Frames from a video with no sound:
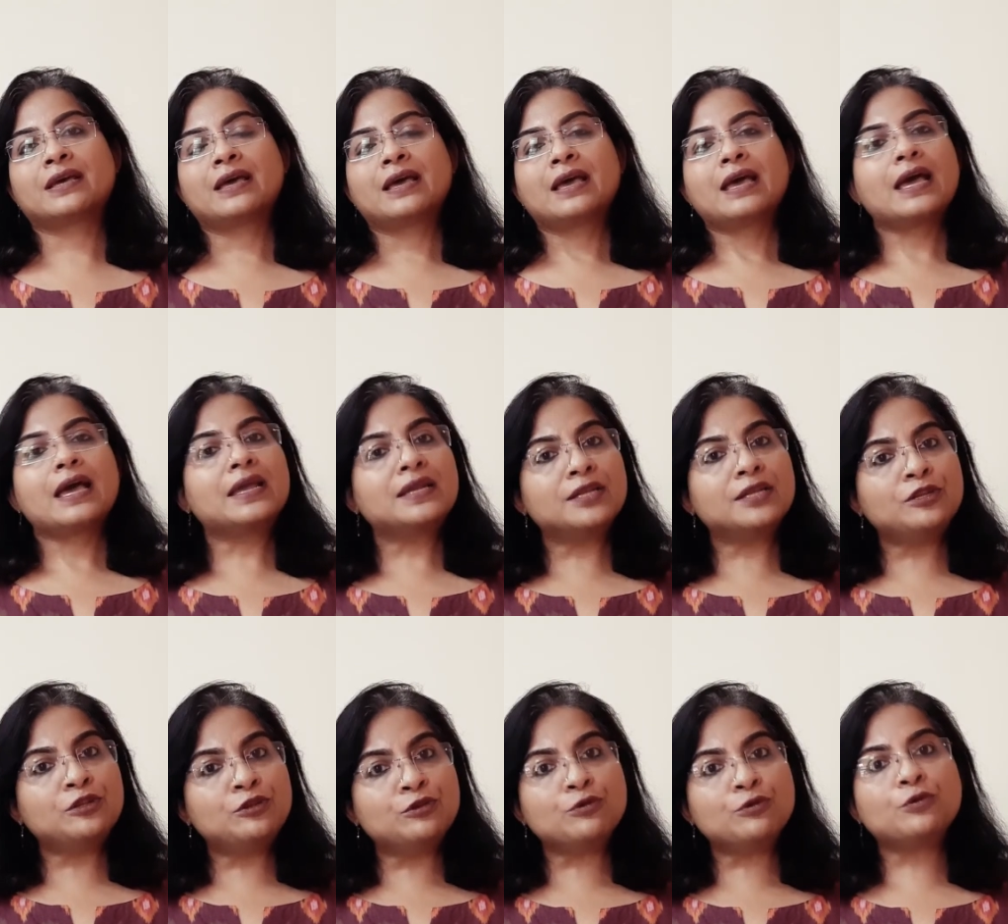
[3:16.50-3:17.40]
And
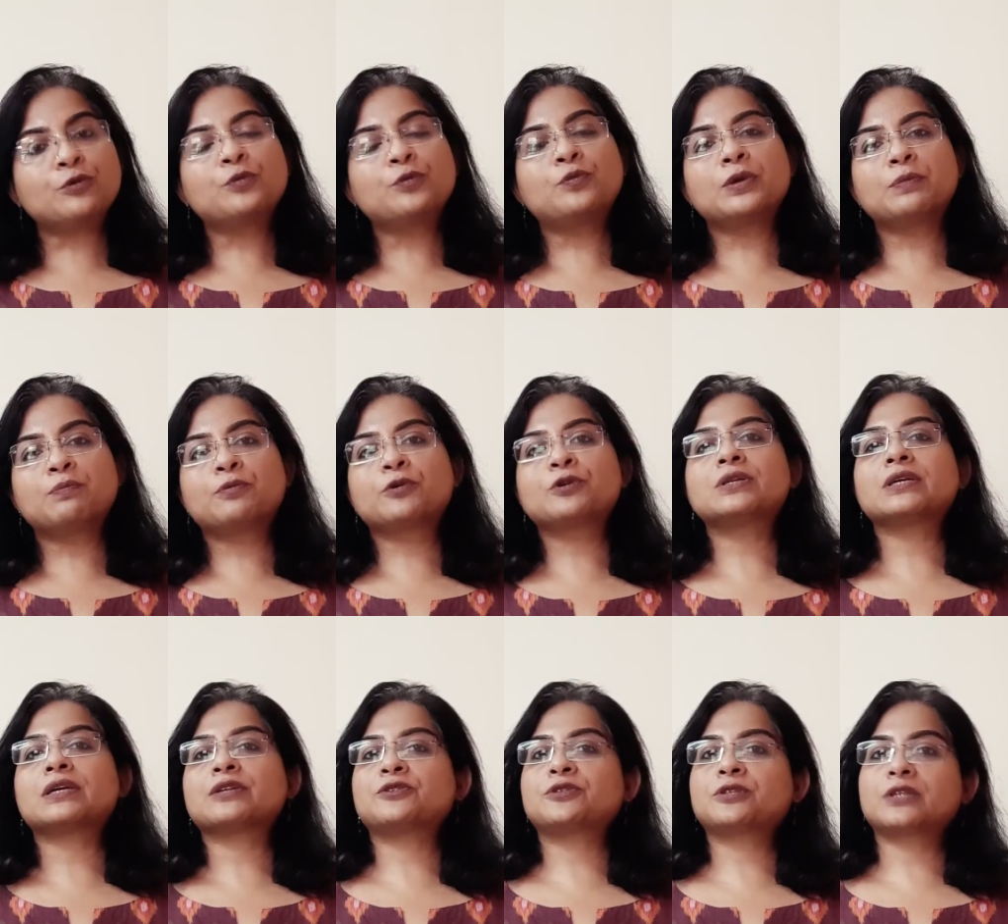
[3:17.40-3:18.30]
in you we put
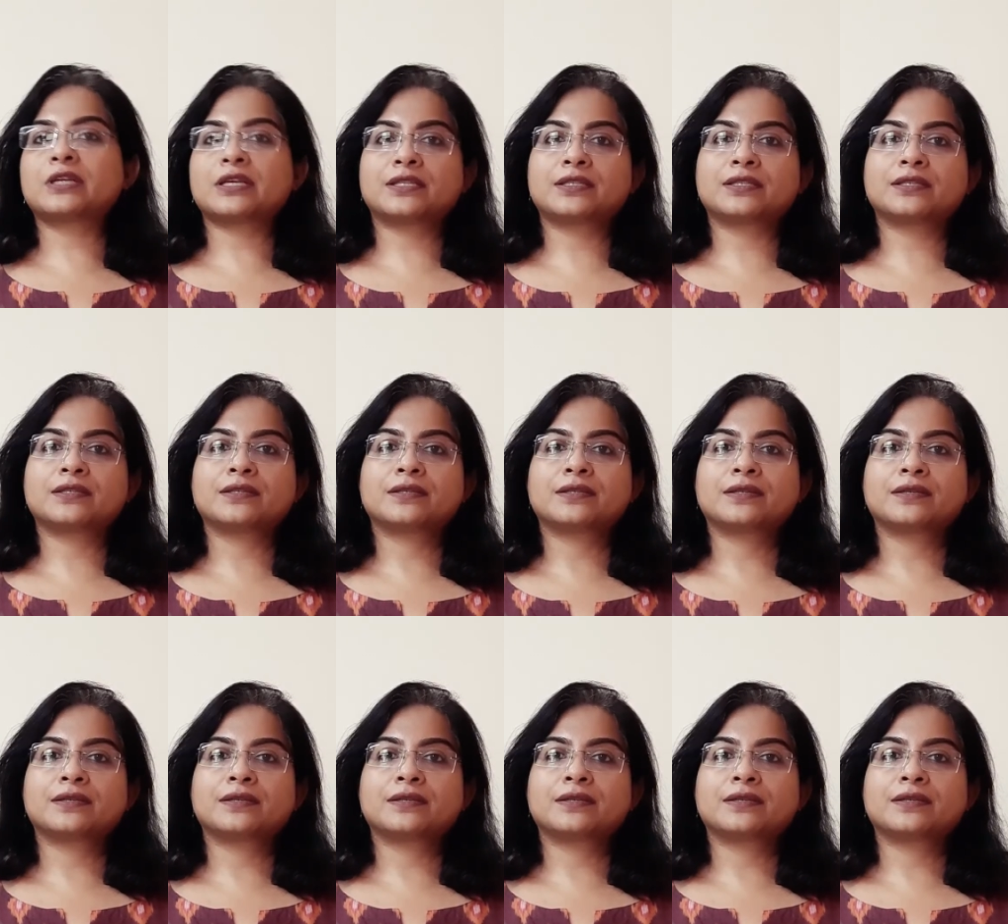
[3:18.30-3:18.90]
our trust.